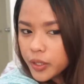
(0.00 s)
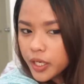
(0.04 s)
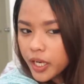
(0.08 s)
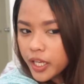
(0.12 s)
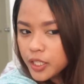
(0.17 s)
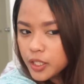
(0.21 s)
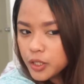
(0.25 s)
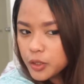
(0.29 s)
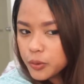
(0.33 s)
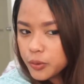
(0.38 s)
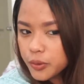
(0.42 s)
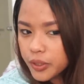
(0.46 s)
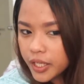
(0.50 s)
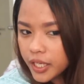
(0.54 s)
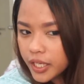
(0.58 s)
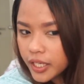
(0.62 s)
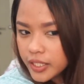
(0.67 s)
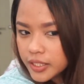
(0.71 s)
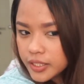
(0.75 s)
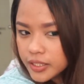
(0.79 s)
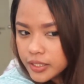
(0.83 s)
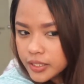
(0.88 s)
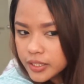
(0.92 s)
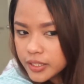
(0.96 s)
what I do
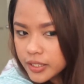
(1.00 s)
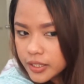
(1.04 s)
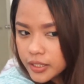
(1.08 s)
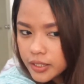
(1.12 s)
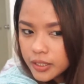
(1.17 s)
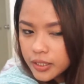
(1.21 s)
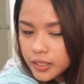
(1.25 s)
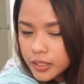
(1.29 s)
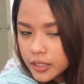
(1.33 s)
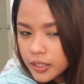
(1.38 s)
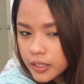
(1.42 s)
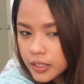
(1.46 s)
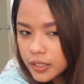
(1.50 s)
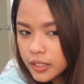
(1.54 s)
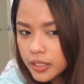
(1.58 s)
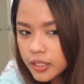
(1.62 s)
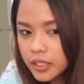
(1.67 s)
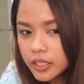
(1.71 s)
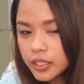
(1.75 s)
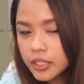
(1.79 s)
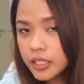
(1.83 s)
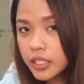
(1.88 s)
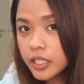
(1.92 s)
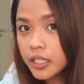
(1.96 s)
is,
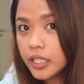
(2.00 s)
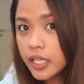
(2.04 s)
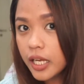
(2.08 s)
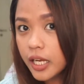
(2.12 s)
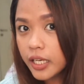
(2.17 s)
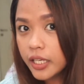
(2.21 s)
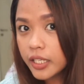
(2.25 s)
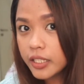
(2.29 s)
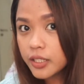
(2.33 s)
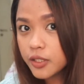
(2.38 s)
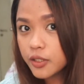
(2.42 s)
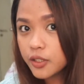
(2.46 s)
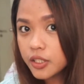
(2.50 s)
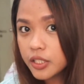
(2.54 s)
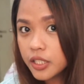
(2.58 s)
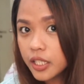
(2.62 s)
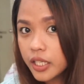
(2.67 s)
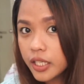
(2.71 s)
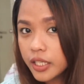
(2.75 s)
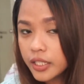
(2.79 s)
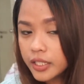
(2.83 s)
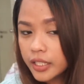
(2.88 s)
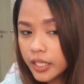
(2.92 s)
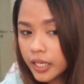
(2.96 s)
inaangat ko
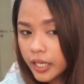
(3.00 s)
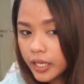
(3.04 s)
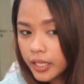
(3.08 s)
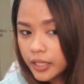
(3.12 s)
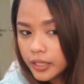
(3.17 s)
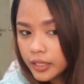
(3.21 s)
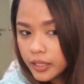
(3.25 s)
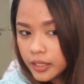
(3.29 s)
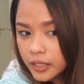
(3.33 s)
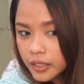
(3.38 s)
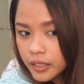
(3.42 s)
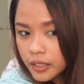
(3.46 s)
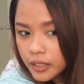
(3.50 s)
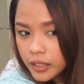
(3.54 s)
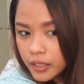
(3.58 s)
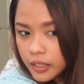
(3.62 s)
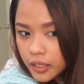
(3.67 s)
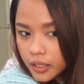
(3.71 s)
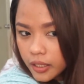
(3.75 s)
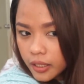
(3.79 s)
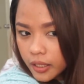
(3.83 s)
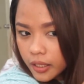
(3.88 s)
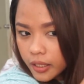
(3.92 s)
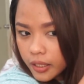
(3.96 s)
siyang ganyan,
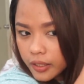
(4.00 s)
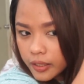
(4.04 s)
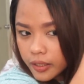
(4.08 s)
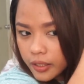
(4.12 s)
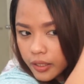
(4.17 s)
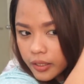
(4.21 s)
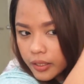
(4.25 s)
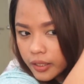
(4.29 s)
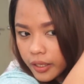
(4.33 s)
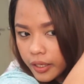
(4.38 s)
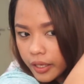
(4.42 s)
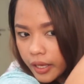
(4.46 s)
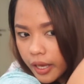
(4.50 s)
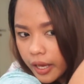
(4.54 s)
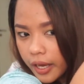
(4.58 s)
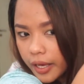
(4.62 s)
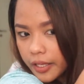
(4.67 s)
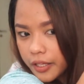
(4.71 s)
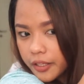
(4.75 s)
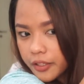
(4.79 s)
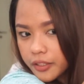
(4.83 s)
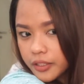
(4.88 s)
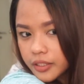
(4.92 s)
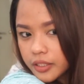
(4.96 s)
and then I
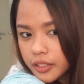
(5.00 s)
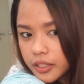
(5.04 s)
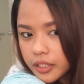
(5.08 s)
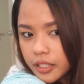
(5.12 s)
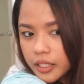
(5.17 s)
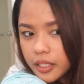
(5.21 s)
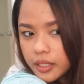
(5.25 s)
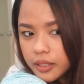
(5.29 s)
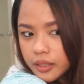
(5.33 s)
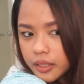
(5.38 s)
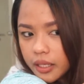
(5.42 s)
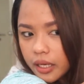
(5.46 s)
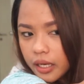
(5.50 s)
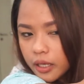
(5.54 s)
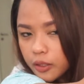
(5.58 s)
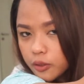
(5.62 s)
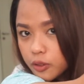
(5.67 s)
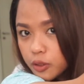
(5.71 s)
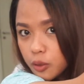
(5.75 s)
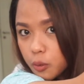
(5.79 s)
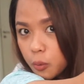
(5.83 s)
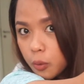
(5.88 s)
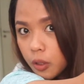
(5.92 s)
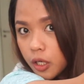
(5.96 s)
iron it
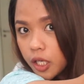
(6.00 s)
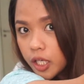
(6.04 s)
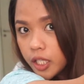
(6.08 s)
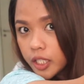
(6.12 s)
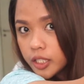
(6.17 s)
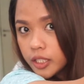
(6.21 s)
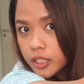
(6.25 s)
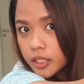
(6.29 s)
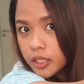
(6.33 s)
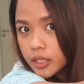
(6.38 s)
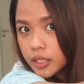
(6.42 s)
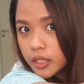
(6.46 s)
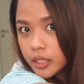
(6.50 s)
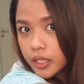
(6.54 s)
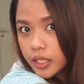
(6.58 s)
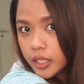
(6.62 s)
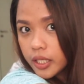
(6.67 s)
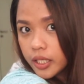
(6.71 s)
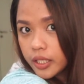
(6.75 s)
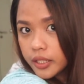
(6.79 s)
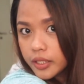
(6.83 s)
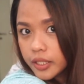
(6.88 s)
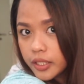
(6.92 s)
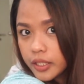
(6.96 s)
outward,
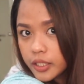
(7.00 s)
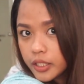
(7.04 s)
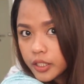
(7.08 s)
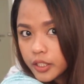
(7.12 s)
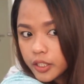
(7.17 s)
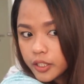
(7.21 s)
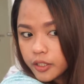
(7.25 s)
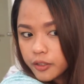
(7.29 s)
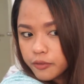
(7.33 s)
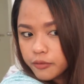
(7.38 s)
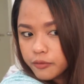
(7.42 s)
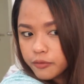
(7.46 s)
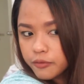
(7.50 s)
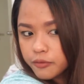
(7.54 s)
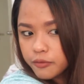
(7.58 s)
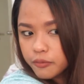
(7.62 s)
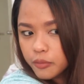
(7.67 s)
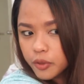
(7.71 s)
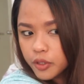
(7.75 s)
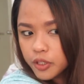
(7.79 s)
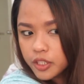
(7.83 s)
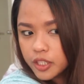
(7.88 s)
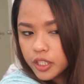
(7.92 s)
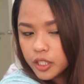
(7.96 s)
and then curve
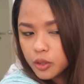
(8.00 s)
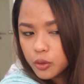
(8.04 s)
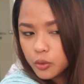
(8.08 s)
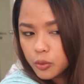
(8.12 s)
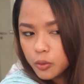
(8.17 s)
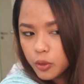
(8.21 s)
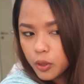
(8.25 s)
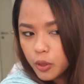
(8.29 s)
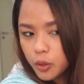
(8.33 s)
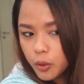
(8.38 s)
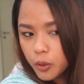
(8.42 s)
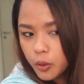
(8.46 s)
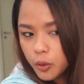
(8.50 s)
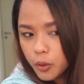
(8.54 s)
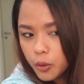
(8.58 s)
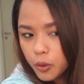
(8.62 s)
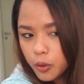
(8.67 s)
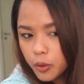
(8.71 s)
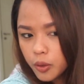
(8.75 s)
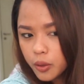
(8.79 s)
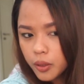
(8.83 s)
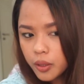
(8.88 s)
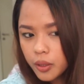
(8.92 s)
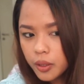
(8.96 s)
mo sa dulo.
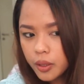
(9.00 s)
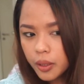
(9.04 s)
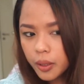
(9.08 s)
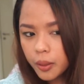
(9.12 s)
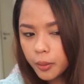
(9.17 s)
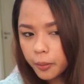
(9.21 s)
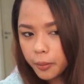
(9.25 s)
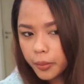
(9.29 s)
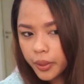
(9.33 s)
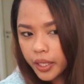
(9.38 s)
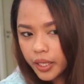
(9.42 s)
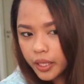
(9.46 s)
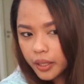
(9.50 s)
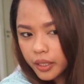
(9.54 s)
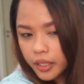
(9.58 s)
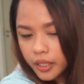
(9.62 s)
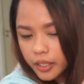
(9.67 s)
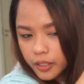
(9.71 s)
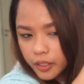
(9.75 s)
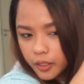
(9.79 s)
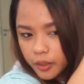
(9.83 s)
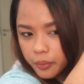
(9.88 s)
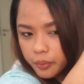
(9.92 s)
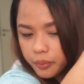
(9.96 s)
Parang
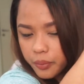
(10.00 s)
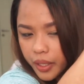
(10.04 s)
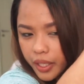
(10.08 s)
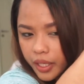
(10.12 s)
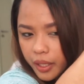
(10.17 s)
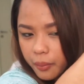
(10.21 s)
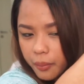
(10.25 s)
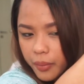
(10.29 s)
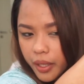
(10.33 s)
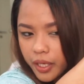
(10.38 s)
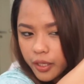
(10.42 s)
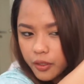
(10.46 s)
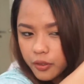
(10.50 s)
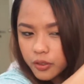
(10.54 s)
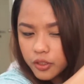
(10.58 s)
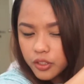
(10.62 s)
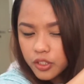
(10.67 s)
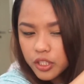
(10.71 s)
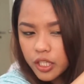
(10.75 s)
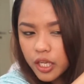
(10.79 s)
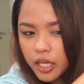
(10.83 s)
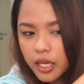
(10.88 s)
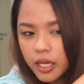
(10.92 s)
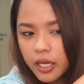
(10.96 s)
ganyan, para meron
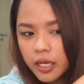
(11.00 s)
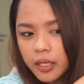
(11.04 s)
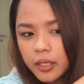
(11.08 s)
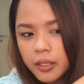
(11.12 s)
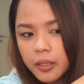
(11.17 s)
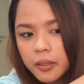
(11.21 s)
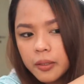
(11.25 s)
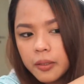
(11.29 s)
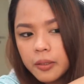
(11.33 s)
siyang